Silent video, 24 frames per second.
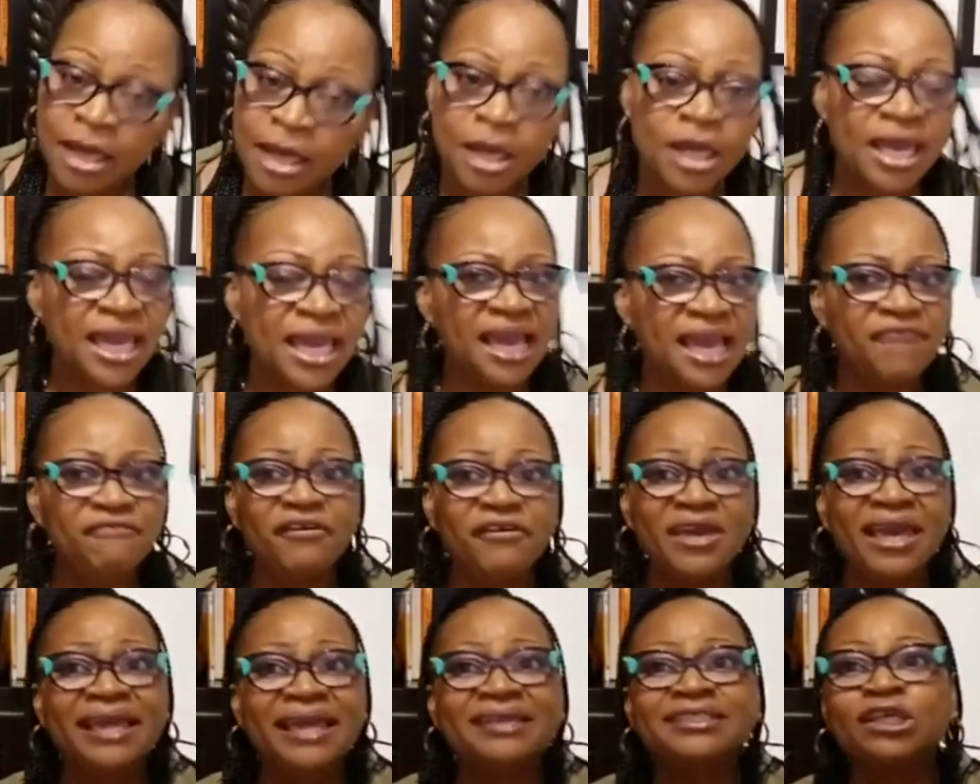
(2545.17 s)
If
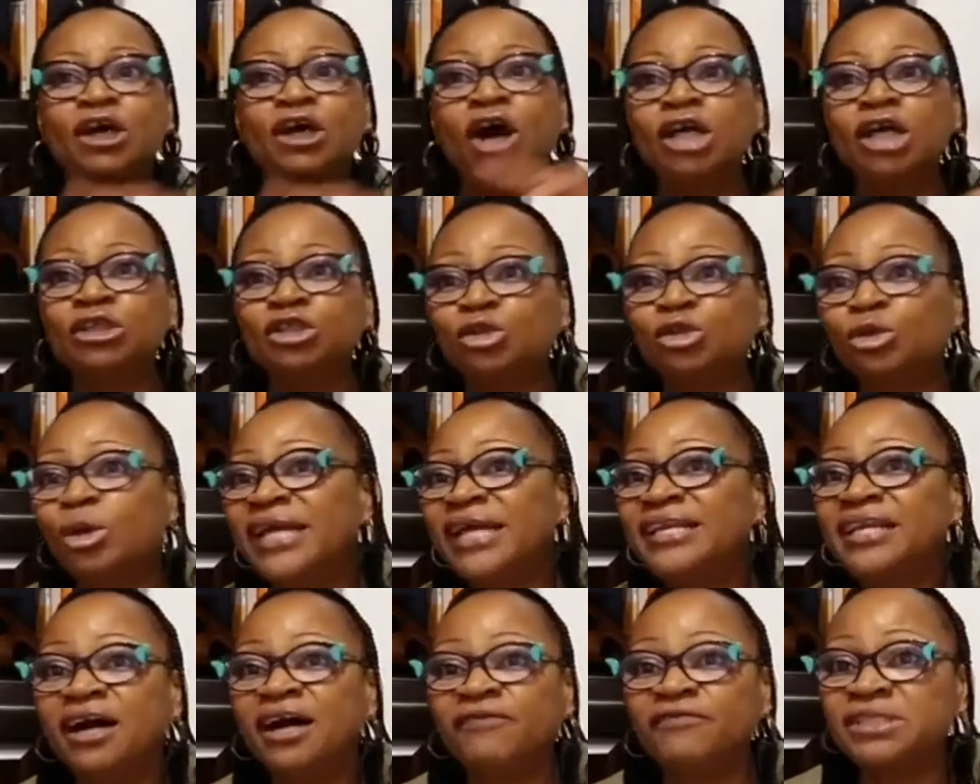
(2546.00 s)
he's gone to any
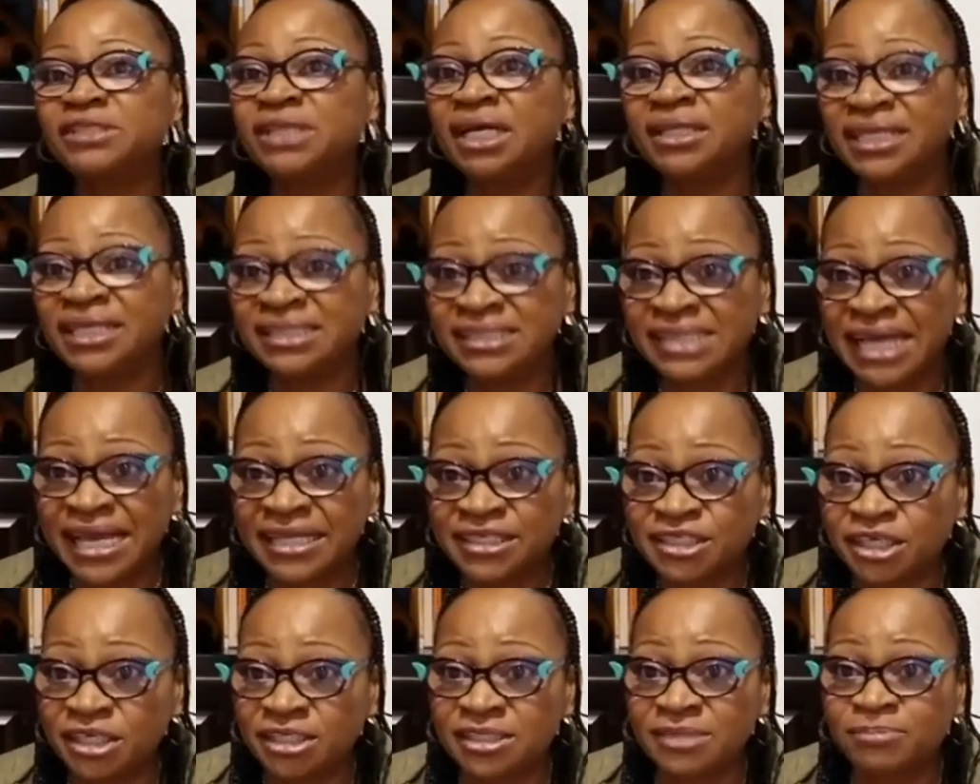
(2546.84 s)
of his other side
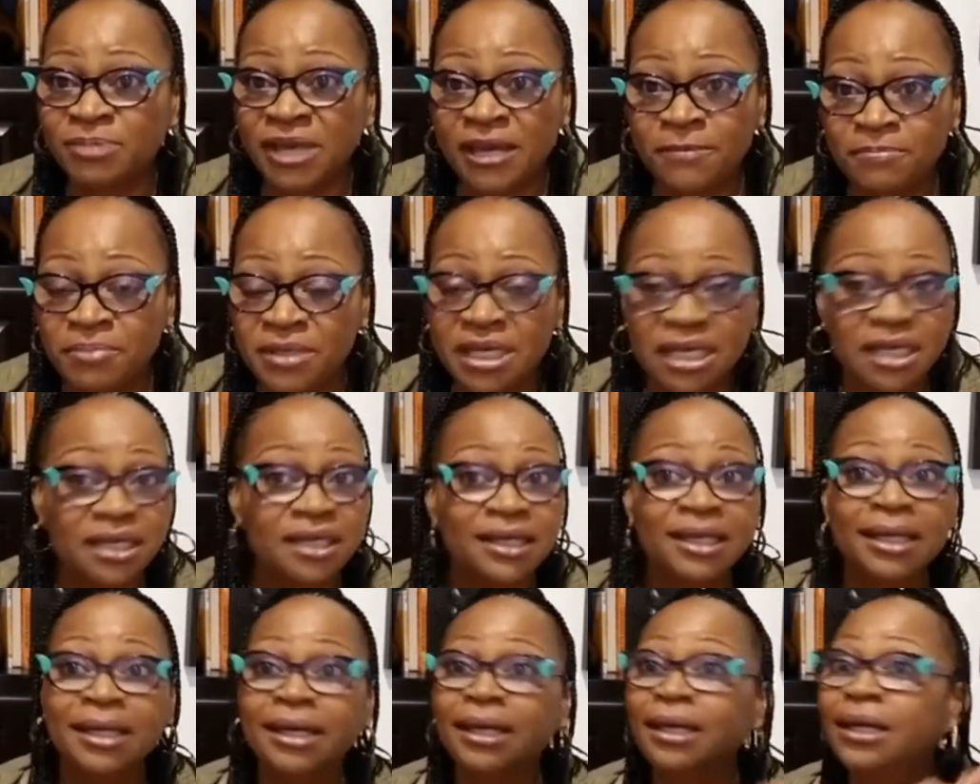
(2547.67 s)
chicks, baby,
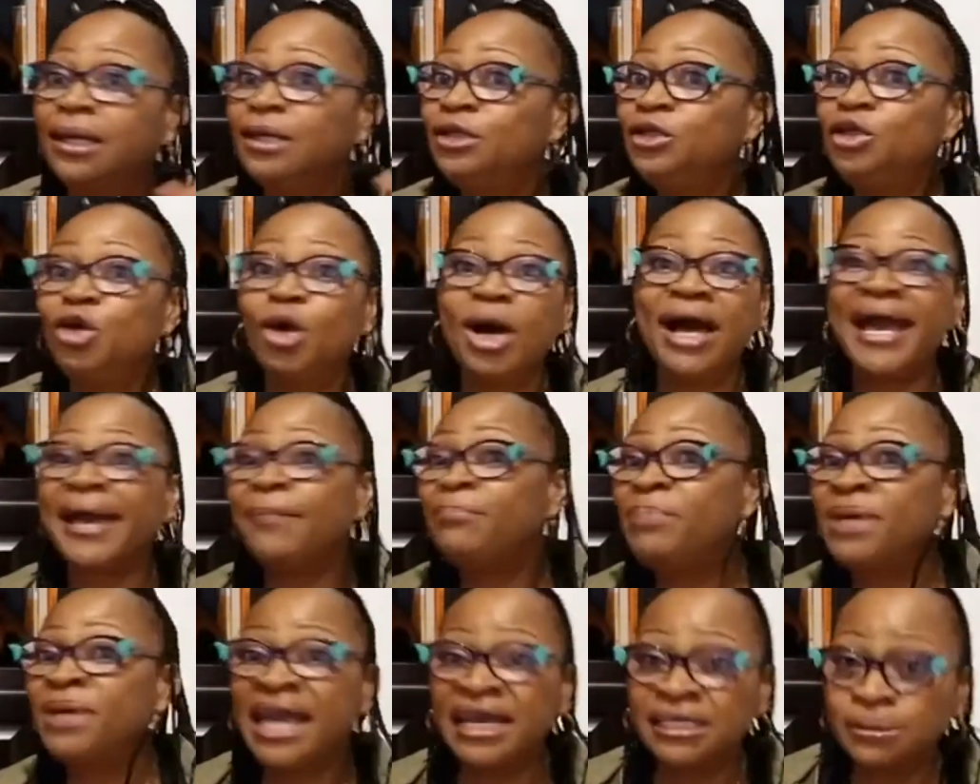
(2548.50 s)
you are
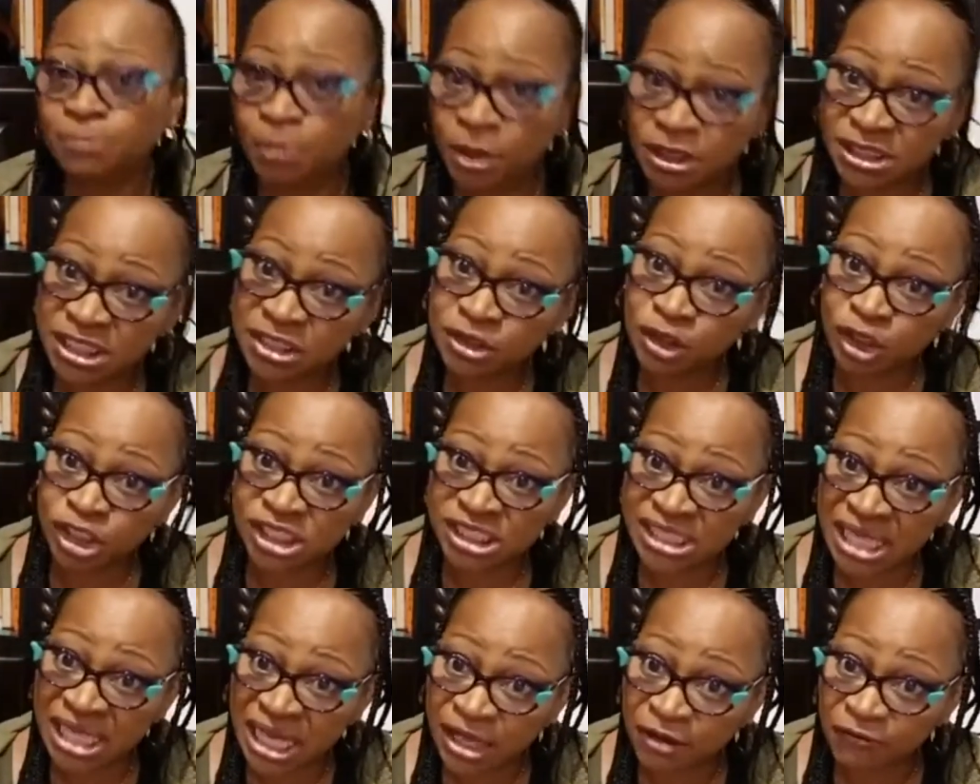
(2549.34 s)
exposing
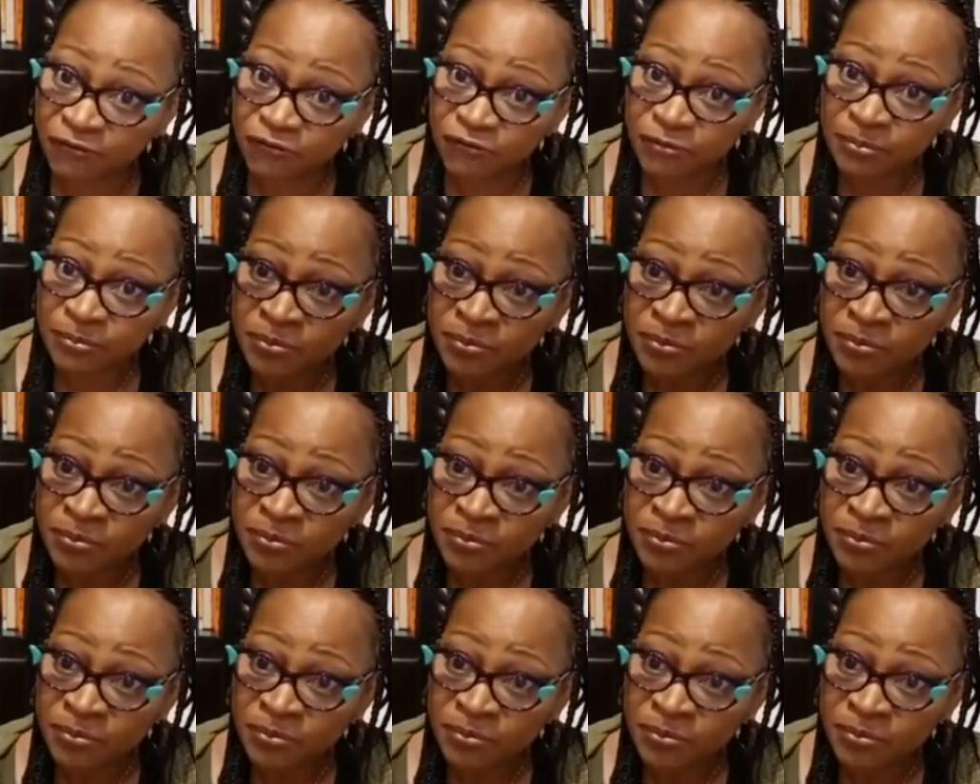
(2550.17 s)
yourself.